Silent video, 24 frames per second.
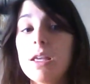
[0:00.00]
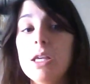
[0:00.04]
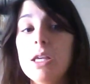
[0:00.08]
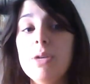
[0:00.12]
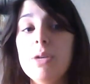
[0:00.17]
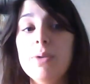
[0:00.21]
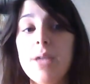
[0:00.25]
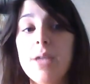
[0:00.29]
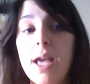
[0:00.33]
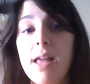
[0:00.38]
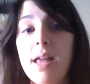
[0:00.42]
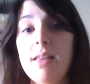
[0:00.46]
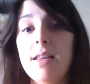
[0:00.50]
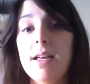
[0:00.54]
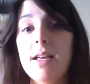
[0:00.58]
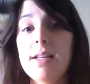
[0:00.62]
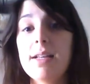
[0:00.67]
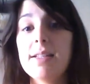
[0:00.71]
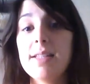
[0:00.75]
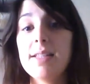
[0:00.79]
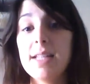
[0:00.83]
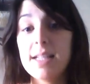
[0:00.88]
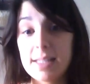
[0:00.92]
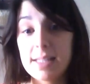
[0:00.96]
You tell
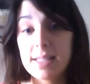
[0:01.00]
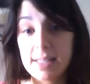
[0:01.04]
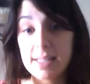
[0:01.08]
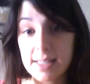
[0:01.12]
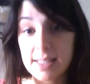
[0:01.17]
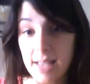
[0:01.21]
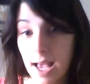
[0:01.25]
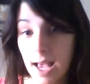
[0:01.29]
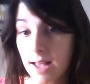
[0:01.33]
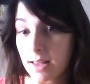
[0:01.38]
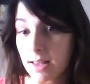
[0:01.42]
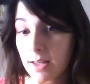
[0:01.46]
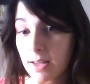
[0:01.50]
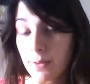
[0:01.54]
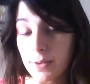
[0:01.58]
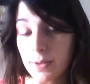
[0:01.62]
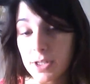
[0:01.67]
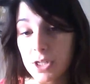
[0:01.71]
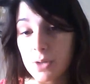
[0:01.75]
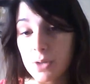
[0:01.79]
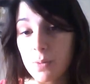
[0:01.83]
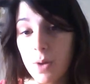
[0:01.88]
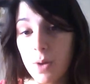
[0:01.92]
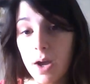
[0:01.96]
us exactly
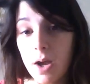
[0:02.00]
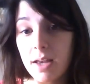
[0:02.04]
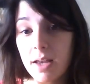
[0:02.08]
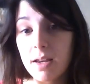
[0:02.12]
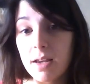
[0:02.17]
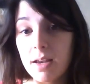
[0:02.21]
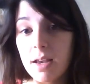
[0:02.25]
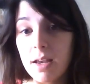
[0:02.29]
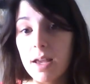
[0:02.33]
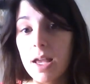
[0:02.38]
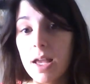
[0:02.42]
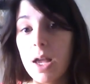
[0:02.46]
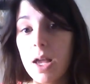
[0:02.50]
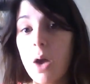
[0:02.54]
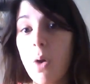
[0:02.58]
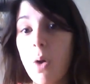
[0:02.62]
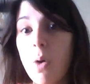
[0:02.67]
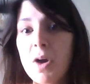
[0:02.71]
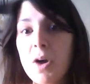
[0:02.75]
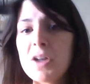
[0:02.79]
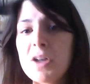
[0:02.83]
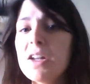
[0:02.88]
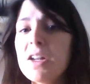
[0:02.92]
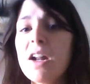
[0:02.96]
what you want,
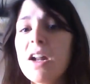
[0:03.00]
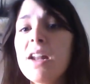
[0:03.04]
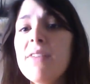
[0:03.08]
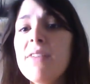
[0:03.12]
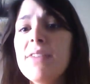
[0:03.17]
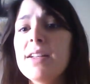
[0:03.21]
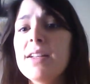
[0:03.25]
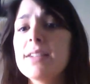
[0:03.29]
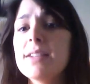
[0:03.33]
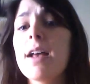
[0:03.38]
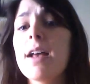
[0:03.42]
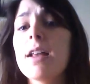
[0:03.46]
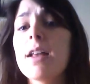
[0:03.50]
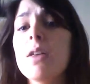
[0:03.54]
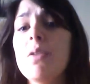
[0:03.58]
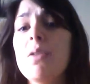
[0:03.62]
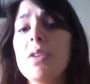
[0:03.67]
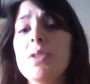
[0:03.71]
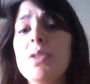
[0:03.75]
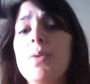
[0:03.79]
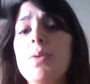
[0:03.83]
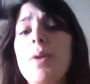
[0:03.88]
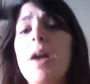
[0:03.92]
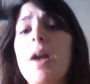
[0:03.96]
or not even exactly
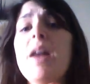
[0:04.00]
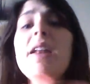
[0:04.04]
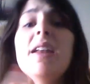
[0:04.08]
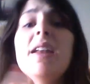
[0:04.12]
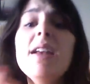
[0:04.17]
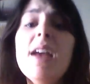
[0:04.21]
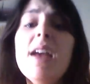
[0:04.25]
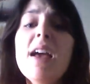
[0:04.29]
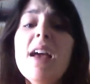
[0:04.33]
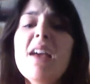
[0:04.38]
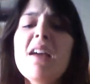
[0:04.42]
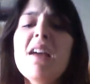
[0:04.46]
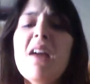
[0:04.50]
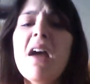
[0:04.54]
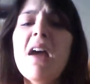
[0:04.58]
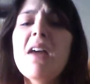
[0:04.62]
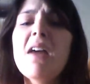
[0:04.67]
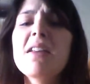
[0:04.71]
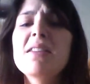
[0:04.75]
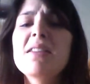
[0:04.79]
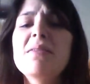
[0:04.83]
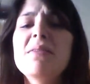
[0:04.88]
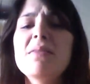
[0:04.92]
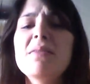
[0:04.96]
what you want,
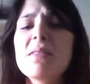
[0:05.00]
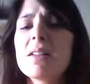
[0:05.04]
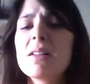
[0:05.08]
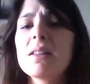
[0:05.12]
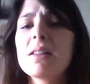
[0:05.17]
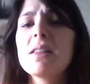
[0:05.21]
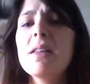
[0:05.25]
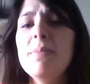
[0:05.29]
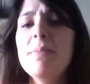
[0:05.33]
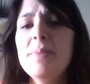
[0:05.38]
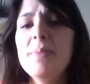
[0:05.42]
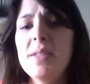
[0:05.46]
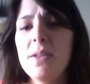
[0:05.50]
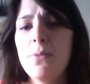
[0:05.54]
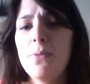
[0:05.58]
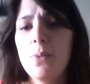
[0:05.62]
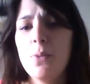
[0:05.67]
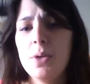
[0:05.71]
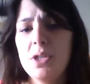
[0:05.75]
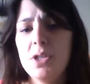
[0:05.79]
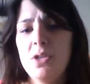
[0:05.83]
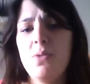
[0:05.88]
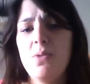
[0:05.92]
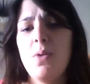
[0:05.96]
a glimpse of
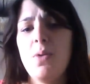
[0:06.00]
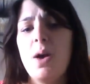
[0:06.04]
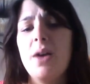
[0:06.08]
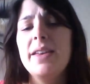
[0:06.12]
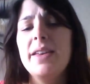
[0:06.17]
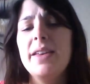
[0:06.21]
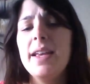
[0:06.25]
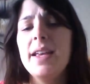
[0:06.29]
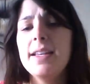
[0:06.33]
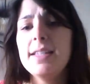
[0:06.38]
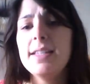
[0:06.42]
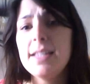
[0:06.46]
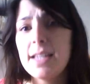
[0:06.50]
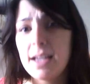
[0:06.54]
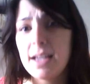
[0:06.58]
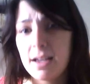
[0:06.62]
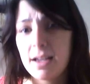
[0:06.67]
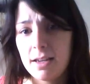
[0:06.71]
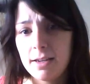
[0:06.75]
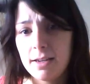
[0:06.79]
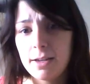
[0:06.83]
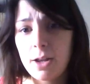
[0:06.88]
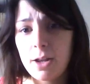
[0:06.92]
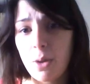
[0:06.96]
what you want, an
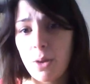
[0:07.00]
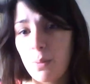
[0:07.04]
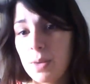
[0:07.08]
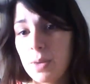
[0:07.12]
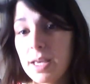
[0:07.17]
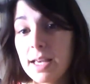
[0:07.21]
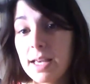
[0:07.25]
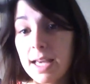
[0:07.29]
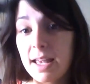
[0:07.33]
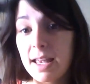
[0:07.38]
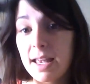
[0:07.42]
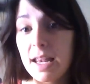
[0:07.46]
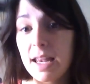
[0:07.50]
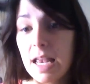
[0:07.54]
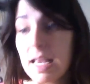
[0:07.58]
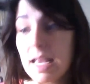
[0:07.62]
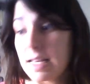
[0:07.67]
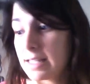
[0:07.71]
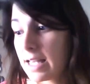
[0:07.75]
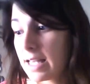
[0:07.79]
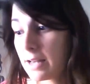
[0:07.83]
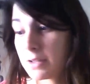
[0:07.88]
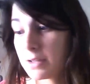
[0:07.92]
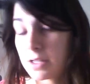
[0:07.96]
idea. We get
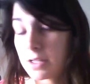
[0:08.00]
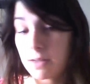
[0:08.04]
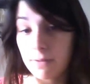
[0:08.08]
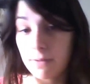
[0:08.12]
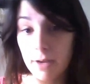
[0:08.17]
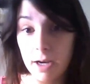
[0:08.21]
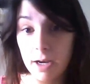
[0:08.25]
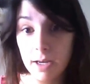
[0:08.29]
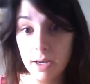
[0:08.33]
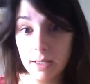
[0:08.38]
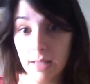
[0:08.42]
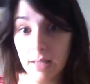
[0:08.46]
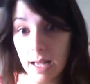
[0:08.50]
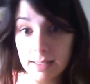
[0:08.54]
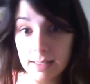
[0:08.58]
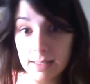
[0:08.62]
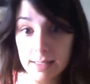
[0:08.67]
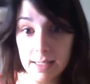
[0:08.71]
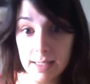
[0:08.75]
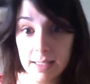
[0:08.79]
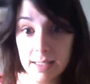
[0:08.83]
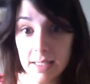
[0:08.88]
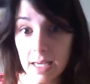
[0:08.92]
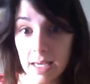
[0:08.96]
down to the very
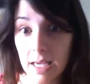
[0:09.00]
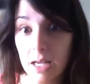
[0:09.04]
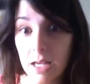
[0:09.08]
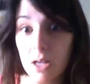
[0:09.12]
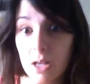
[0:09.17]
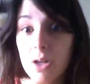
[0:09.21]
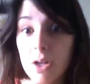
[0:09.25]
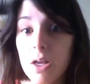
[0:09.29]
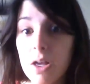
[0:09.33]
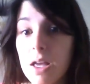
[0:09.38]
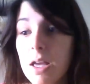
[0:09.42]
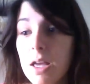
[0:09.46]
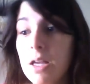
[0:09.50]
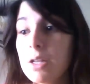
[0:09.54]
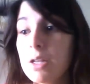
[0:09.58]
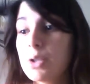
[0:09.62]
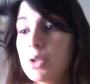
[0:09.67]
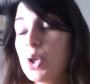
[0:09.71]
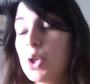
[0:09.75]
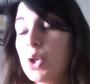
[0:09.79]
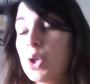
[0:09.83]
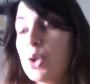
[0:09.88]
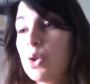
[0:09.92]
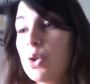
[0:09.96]
last detail
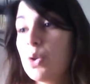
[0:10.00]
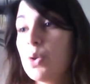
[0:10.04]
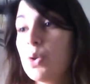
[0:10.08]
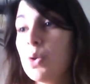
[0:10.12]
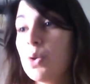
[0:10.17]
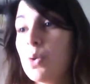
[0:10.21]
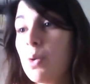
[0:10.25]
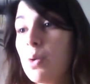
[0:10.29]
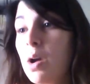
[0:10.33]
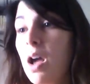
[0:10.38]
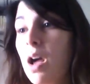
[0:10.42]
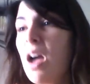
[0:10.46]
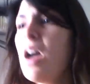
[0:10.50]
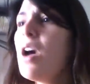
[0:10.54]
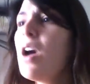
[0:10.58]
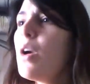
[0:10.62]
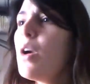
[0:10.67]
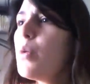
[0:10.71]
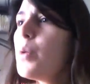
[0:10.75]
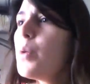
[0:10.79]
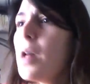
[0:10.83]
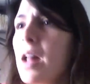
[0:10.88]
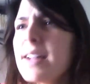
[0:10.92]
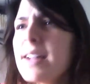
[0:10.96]
to,
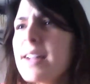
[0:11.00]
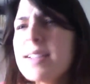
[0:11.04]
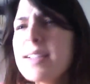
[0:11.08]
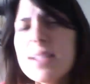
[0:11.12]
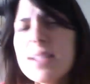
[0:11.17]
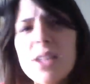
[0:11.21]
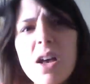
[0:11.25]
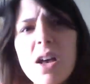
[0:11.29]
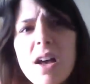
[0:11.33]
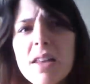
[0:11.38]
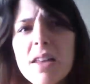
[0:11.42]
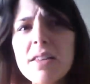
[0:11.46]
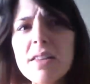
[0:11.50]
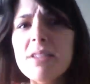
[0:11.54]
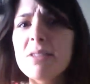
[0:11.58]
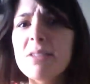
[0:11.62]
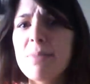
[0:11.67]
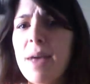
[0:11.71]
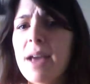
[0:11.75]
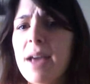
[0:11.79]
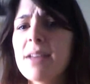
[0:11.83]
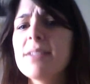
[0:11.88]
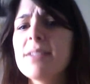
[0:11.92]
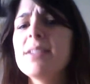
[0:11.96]
well, I saw in this
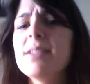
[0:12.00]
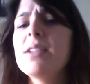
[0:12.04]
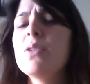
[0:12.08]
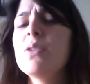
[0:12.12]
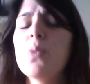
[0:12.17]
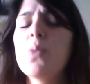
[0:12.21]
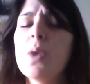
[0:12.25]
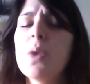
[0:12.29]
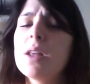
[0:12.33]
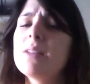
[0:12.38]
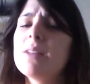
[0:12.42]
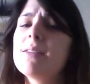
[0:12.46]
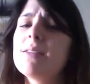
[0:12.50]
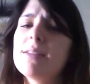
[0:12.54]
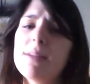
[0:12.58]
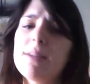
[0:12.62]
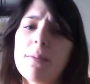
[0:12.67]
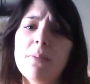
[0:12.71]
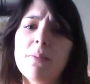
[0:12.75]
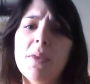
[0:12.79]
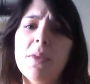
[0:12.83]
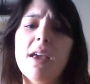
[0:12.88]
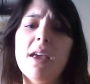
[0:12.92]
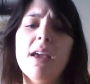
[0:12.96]
magazine once
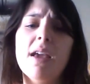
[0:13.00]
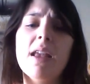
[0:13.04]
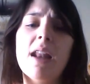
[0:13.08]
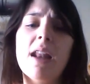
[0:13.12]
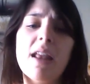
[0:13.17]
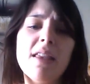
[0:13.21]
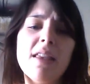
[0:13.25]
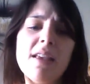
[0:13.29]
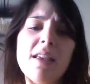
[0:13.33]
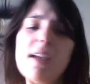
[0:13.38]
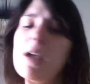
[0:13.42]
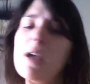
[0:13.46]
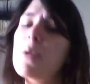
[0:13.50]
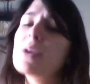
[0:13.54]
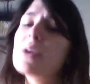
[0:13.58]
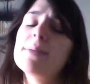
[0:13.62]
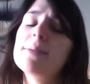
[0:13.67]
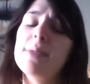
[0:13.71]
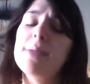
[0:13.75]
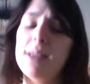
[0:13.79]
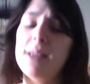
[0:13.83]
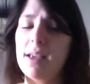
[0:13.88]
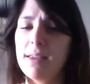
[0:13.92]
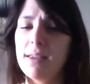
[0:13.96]
something, and I think I want
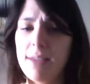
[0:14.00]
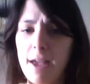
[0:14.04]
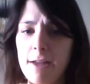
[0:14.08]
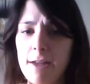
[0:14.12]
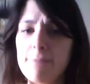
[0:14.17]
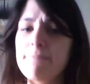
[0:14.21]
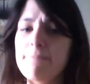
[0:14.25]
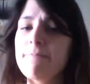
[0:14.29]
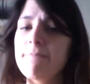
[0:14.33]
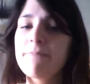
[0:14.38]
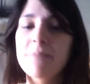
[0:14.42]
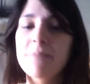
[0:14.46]
something like that.